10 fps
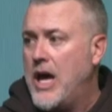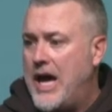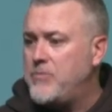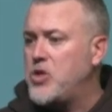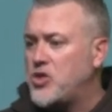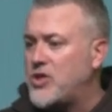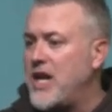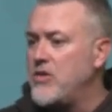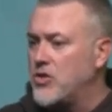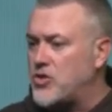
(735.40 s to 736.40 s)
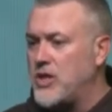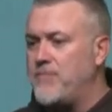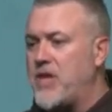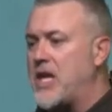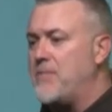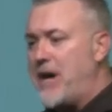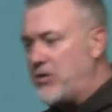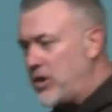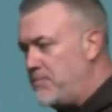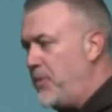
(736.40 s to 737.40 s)
I'm just saying there's something
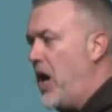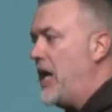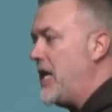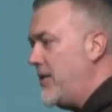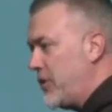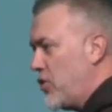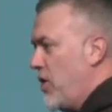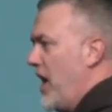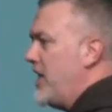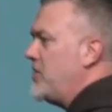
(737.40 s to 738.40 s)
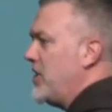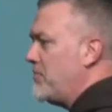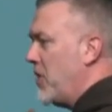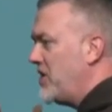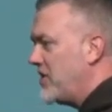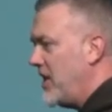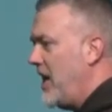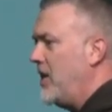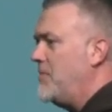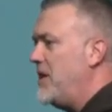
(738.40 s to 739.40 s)
about the body of Christ that brings an
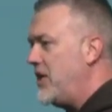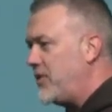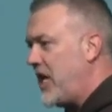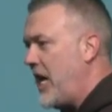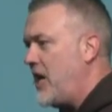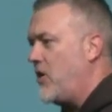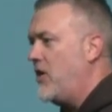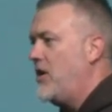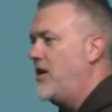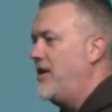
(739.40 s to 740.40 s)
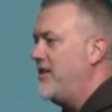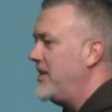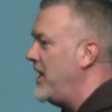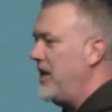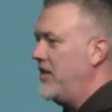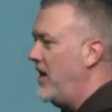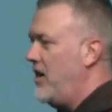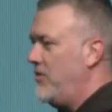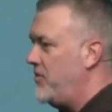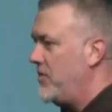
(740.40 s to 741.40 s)
element of care that I
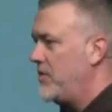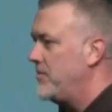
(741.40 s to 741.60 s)
love.